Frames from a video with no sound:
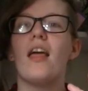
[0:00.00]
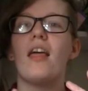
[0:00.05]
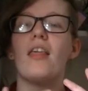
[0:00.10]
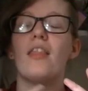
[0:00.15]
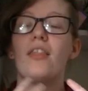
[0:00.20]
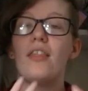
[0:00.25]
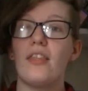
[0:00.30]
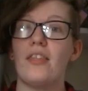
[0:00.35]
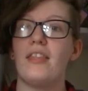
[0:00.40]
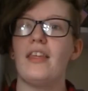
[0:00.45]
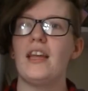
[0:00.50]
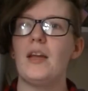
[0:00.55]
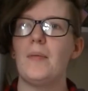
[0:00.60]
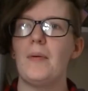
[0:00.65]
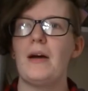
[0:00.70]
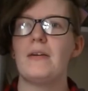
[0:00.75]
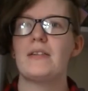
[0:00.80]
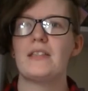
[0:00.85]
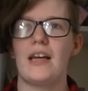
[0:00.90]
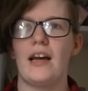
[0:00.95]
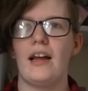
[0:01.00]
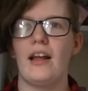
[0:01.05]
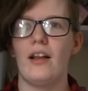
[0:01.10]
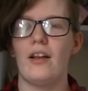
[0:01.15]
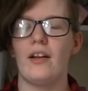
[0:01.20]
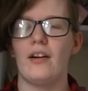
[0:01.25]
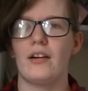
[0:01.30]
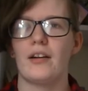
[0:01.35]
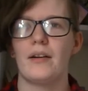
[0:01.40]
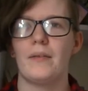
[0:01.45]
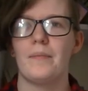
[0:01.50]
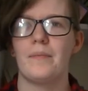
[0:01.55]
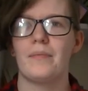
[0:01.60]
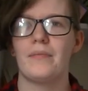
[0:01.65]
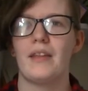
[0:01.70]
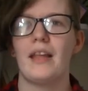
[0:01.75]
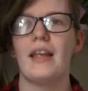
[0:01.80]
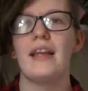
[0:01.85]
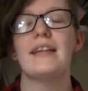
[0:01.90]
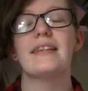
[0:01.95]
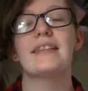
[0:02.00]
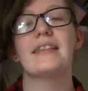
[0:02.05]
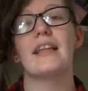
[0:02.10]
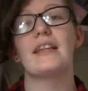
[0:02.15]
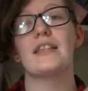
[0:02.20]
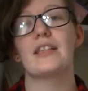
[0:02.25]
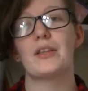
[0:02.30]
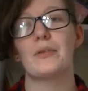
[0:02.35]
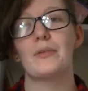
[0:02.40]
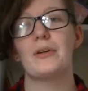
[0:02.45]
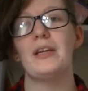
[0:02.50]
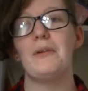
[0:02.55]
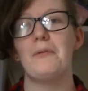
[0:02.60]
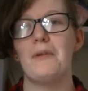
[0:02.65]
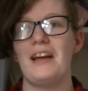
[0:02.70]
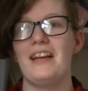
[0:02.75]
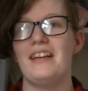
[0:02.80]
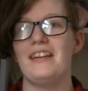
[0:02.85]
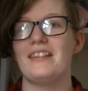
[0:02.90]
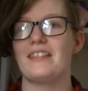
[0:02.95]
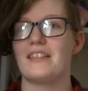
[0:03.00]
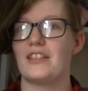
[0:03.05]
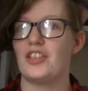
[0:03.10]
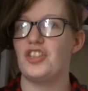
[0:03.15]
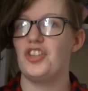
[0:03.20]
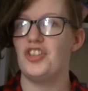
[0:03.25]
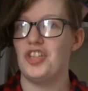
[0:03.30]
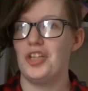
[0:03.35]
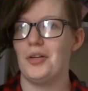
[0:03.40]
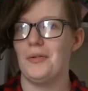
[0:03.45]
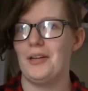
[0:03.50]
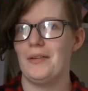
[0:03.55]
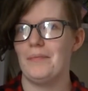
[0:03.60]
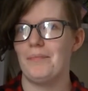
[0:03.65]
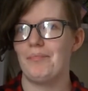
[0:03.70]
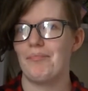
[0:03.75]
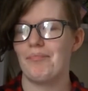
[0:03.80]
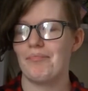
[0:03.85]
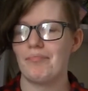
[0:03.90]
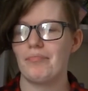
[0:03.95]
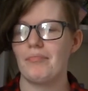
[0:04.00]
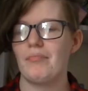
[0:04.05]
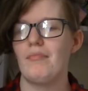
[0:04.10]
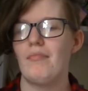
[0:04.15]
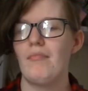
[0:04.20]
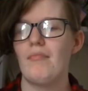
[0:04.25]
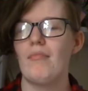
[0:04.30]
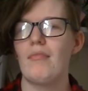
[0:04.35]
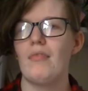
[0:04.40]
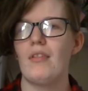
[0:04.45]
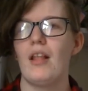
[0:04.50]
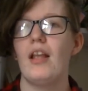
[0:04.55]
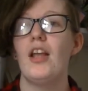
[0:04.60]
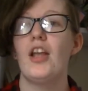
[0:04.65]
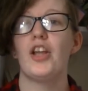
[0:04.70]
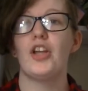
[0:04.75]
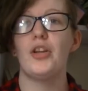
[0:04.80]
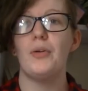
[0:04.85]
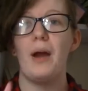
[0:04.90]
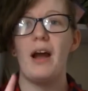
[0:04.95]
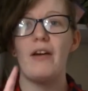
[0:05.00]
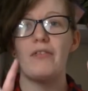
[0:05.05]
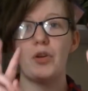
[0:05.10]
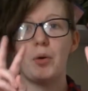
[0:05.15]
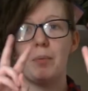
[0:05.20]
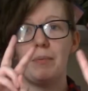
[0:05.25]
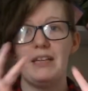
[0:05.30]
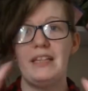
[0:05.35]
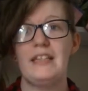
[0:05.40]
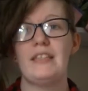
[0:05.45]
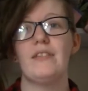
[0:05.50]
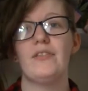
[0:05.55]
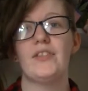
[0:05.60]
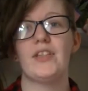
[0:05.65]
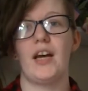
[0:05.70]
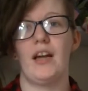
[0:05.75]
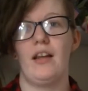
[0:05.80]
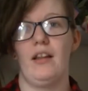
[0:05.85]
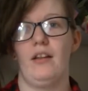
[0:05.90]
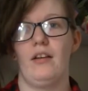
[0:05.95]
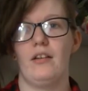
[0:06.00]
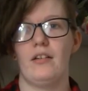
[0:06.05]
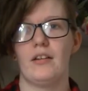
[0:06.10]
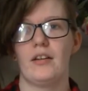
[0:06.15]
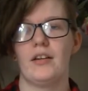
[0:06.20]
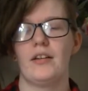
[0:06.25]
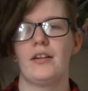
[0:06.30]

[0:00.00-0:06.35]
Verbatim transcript: The thing about dialogue is there's three ways to do it. You have your piece of dialogue,